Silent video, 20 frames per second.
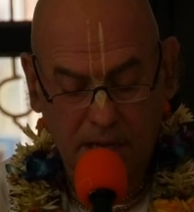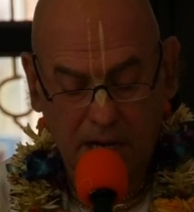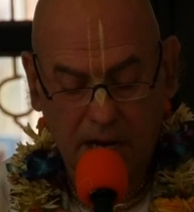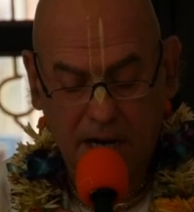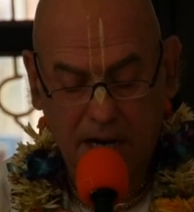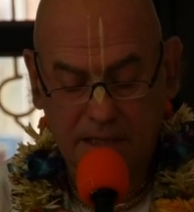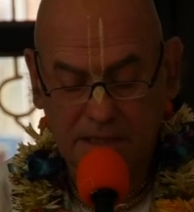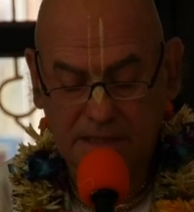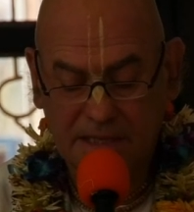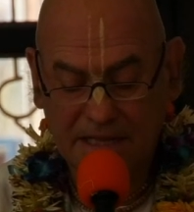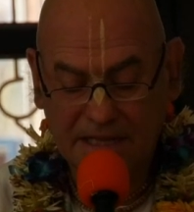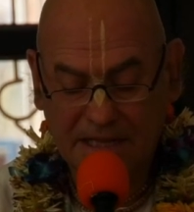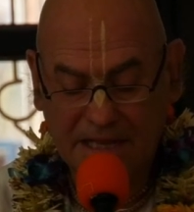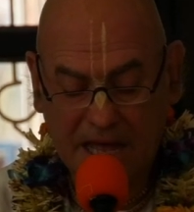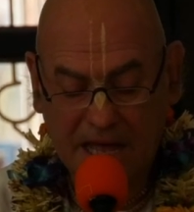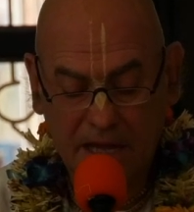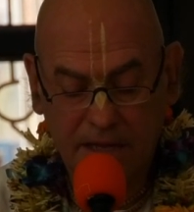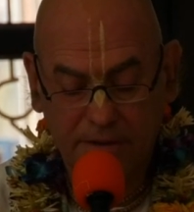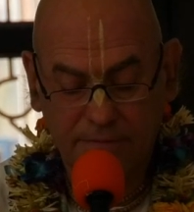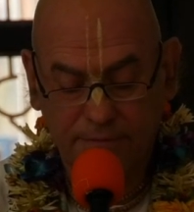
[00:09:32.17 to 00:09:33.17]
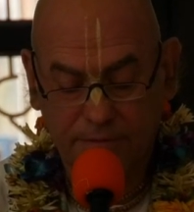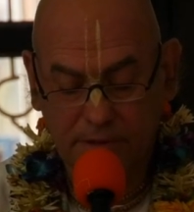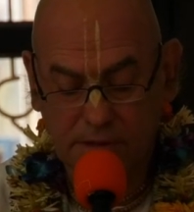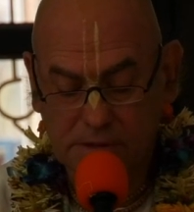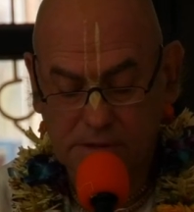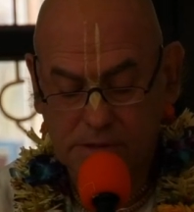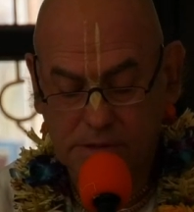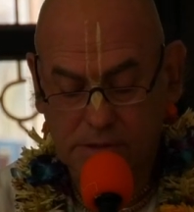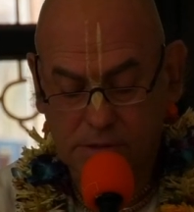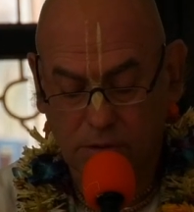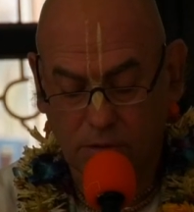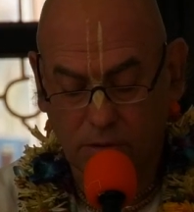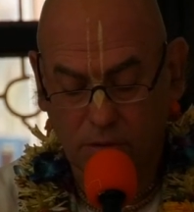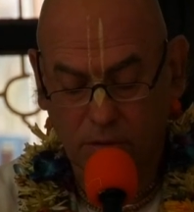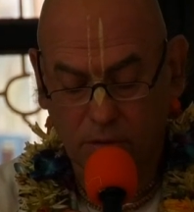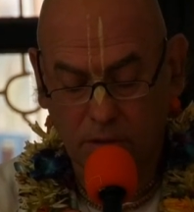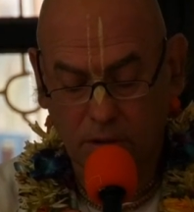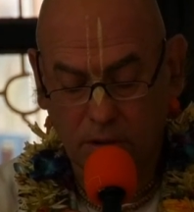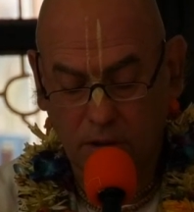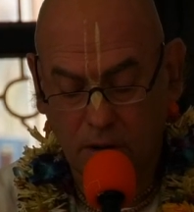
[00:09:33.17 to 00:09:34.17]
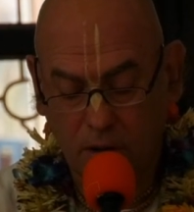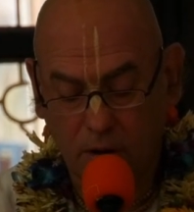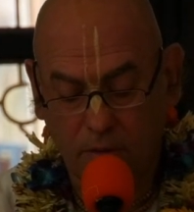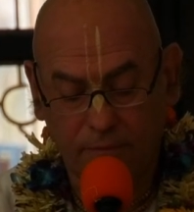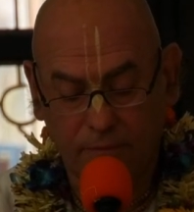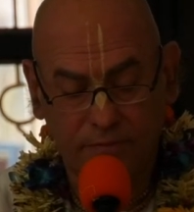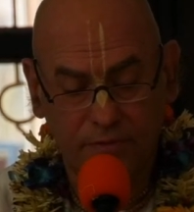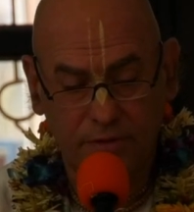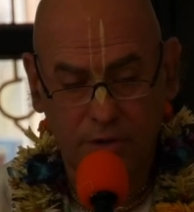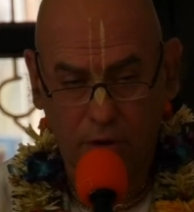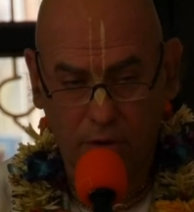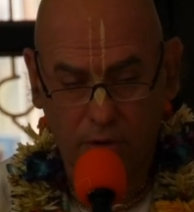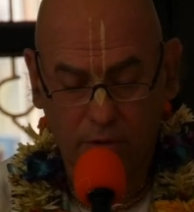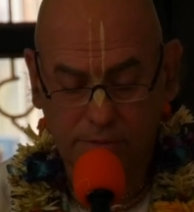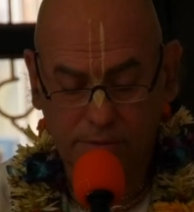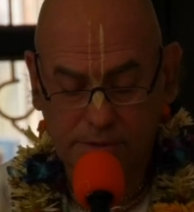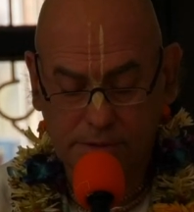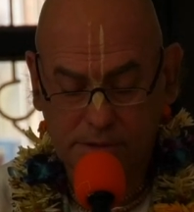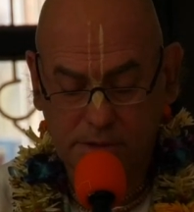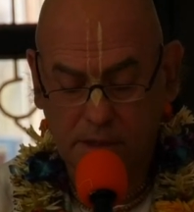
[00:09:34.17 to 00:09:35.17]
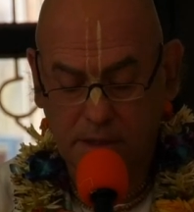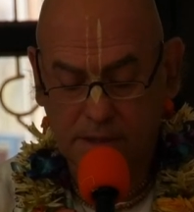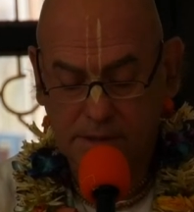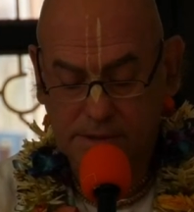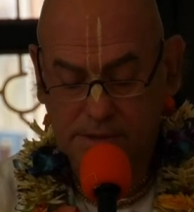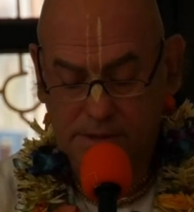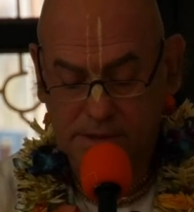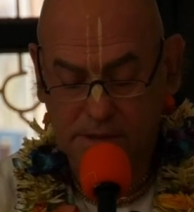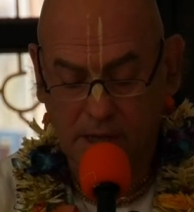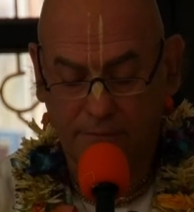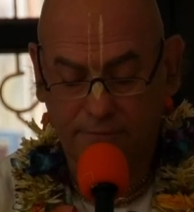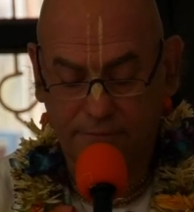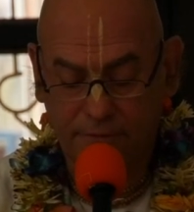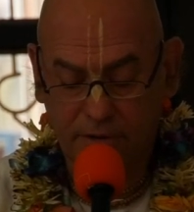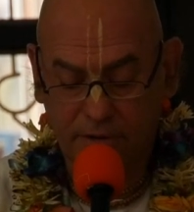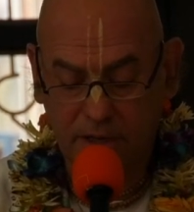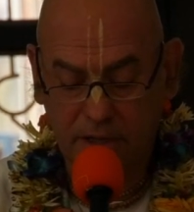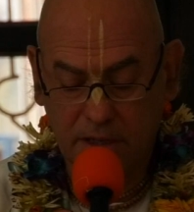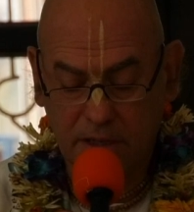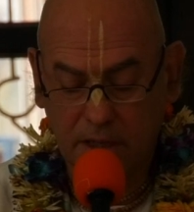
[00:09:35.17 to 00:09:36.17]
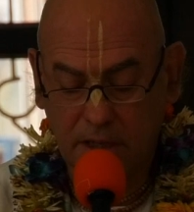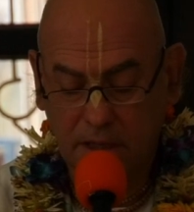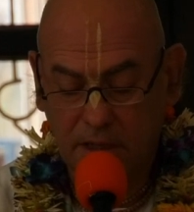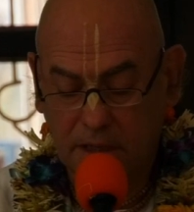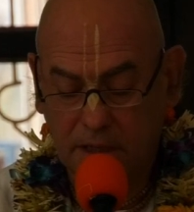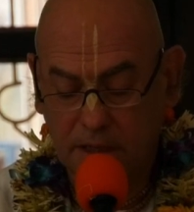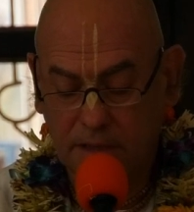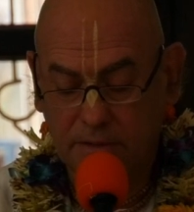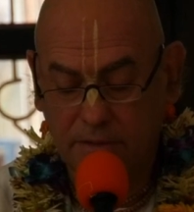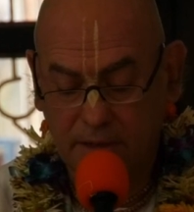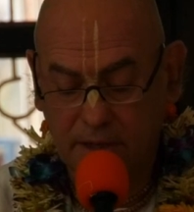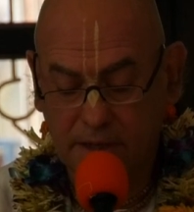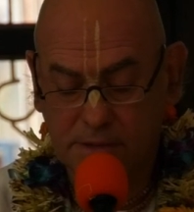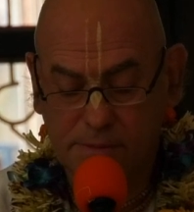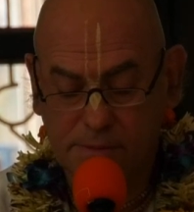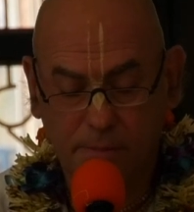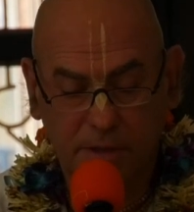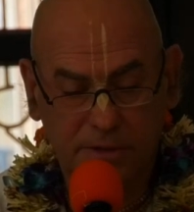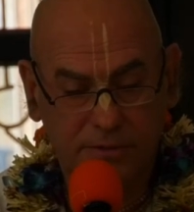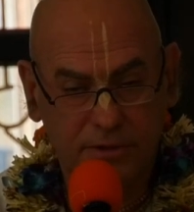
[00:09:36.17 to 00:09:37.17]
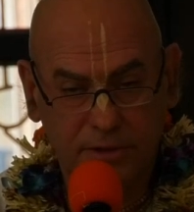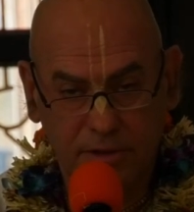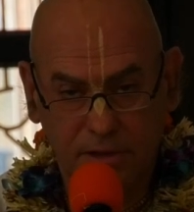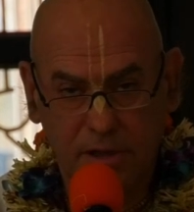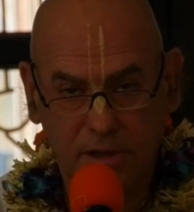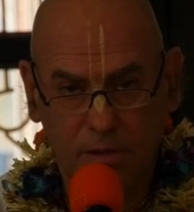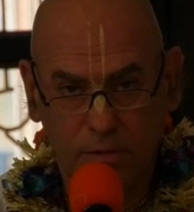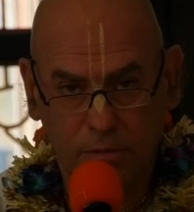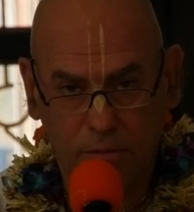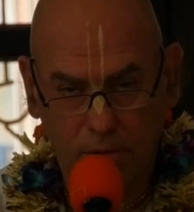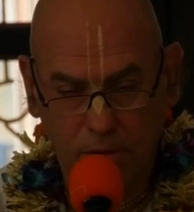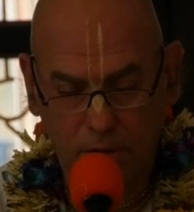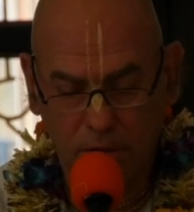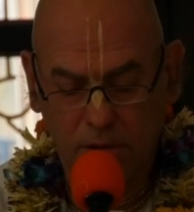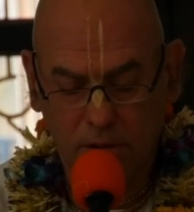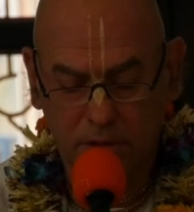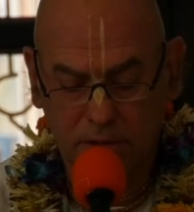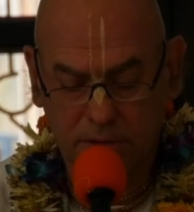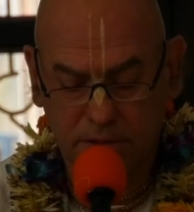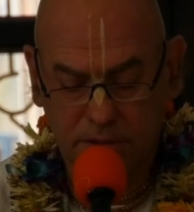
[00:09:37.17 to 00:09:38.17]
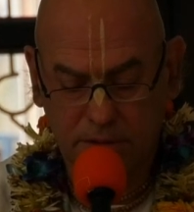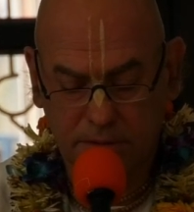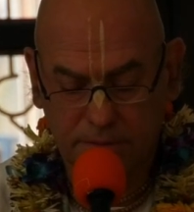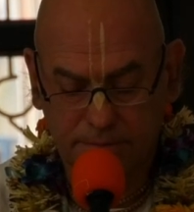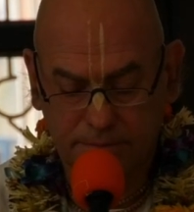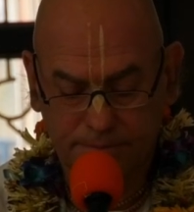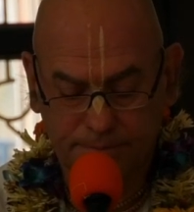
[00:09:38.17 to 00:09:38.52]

are the life and soul of those suffering in this material world.